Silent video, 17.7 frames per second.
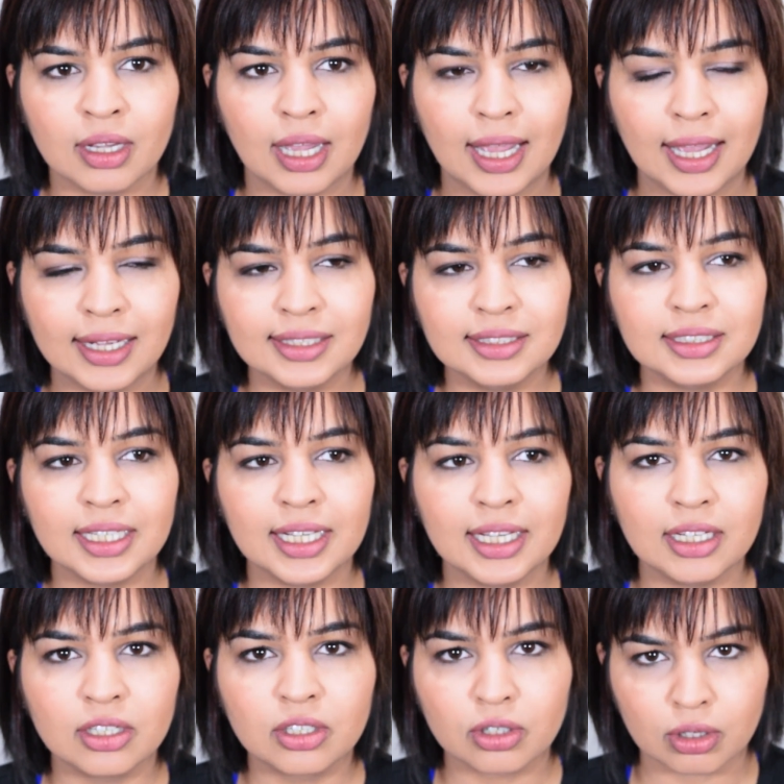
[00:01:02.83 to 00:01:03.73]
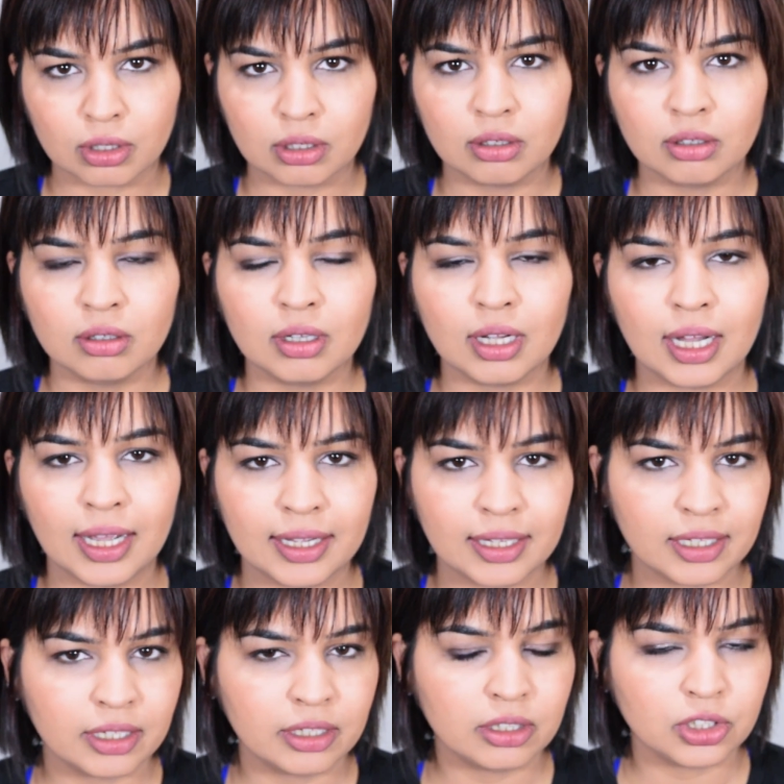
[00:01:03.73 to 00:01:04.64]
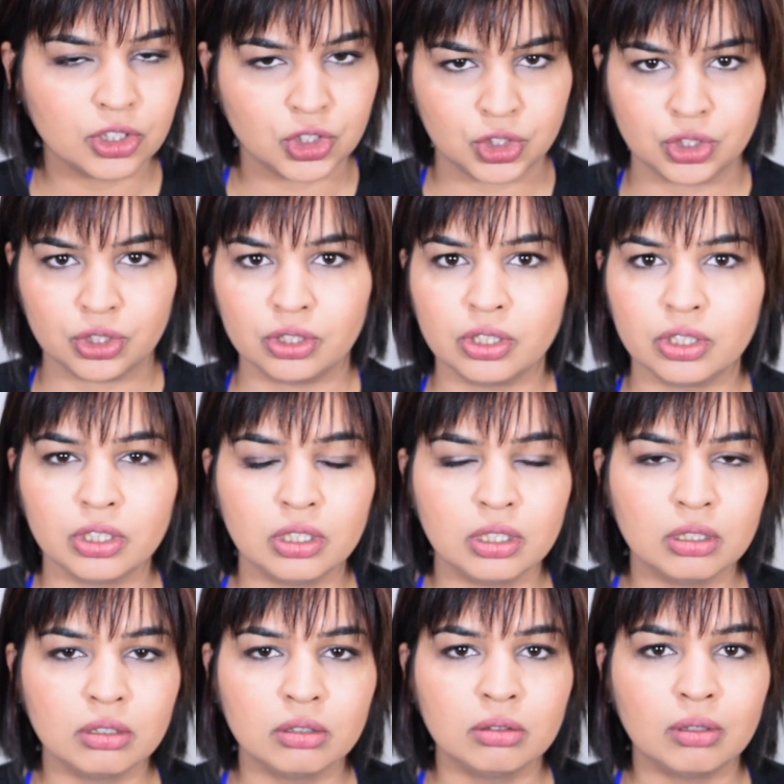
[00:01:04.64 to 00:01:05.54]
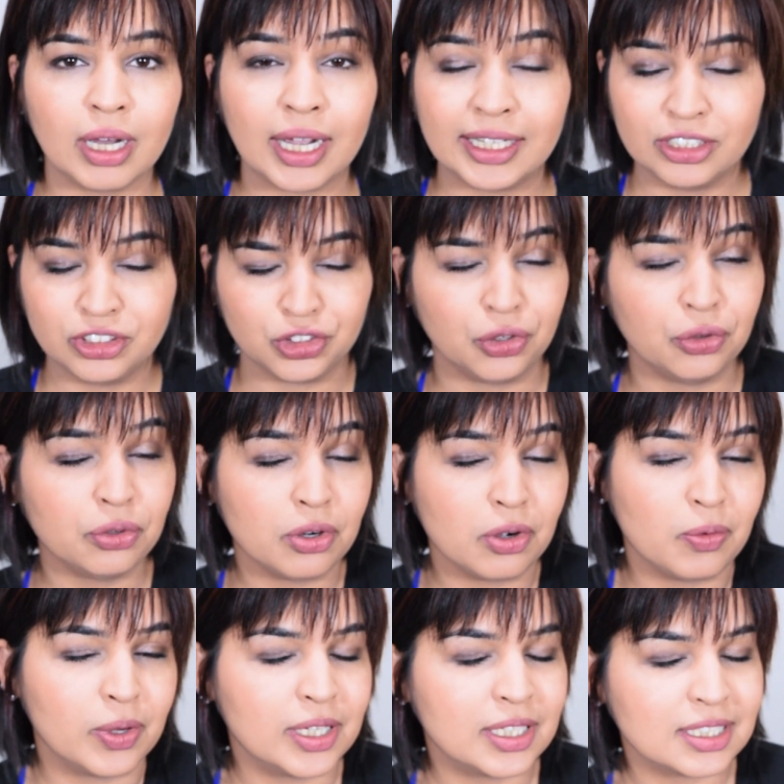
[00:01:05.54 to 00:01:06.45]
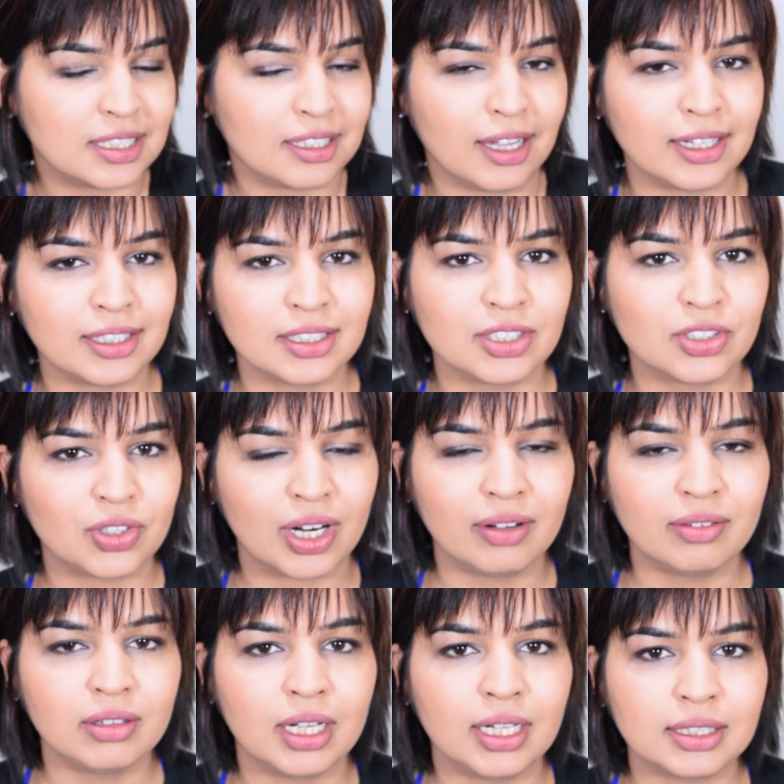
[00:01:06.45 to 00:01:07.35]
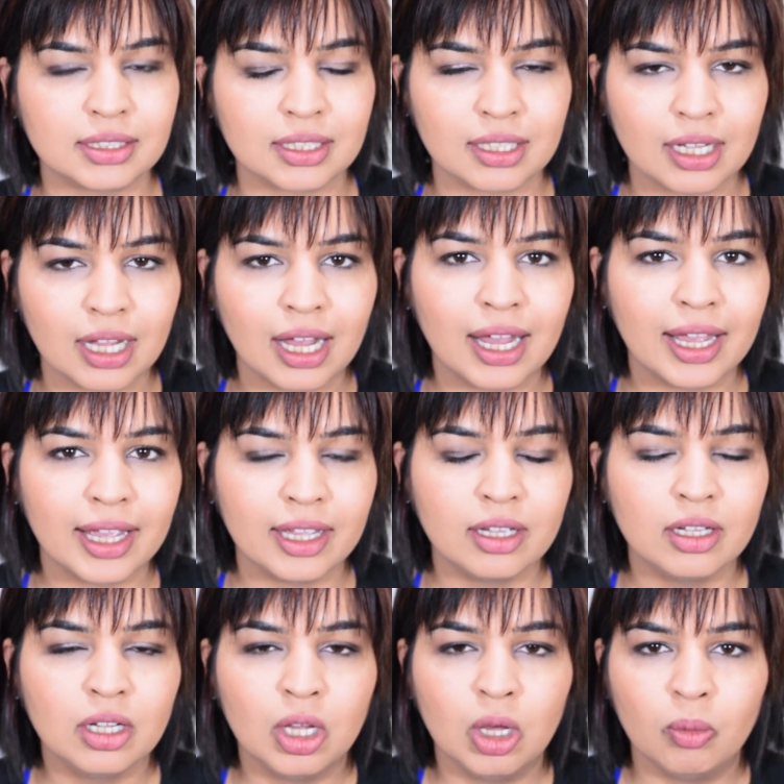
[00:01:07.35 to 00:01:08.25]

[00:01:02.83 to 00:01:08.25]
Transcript: As a girl, I can assure you, I don't know what it's like to travel as a guy,